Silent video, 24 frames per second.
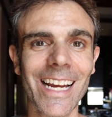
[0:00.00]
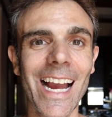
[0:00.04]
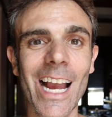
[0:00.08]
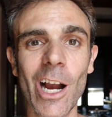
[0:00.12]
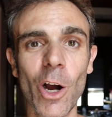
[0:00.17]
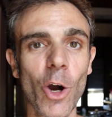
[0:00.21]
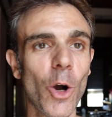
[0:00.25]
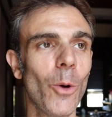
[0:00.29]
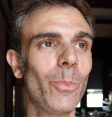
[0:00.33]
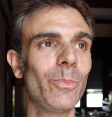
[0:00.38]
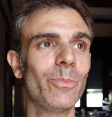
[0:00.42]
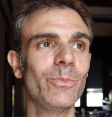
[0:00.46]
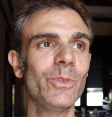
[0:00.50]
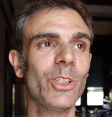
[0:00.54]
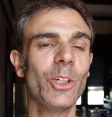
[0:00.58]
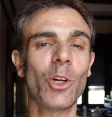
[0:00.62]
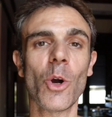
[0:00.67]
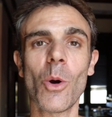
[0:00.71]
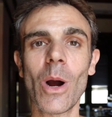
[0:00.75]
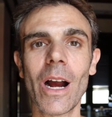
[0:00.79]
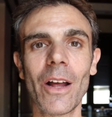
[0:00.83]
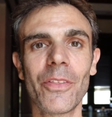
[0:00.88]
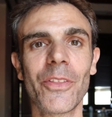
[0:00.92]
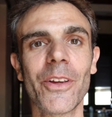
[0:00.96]
I hope you
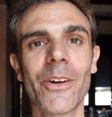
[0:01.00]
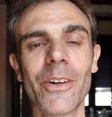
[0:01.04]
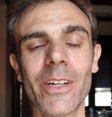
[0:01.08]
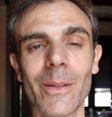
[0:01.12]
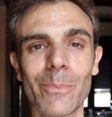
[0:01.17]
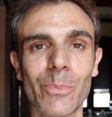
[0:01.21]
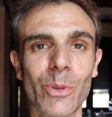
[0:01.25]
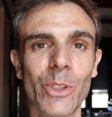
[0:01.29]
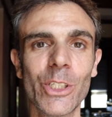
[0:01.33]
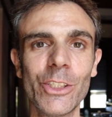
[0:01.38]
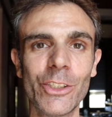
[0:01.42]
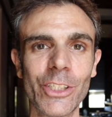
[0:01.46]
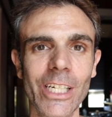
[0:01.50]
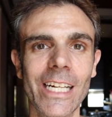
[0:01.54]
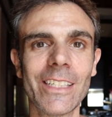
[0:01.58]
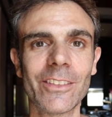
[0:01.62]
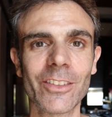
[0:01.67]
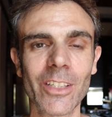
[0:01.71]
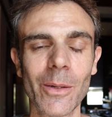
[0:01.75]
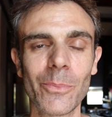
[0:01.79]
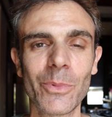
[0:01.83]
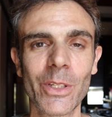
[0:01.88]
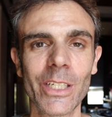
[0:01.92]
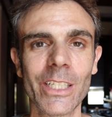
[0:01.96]
go out there and appreciate
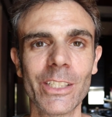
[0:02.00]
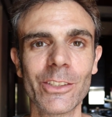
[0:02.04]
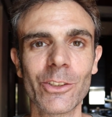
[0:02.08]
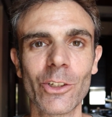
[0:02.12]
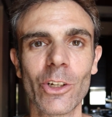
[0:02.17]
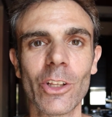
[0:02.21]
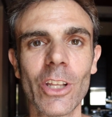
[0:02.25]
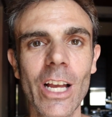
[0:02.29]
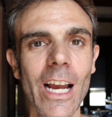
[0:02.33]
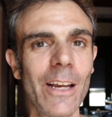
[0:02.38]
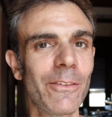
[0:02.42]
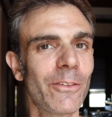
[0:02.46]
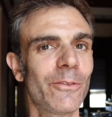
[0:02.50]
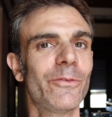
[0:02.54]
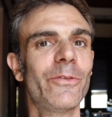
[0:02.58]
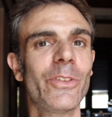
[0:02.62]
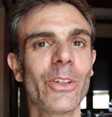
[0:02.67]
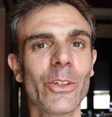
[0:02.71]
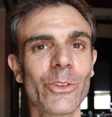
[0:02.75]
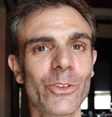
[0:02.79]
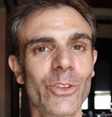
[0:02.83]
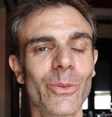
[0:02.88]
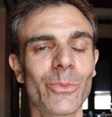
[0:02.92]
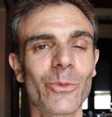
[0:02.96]
something in your life and
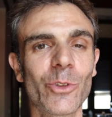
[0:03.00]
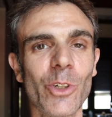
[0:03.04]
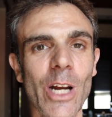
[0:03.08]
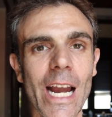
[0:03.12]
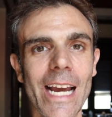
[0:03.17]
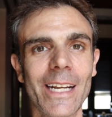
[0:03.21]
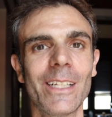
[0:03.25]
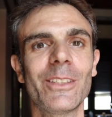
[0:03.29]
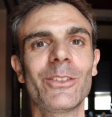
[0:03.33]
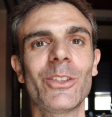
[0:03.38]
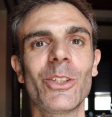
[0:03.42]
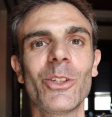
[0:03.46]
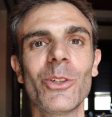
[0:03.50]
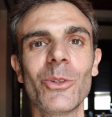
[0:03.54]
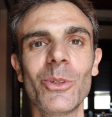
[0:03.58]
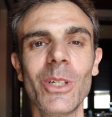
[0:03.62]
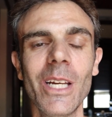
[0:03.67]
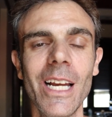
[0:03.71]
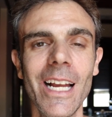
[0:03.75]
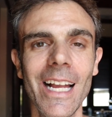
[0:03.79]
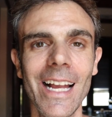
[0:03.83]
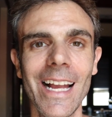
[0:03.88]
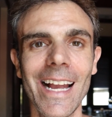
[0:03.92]
feel some gratitude.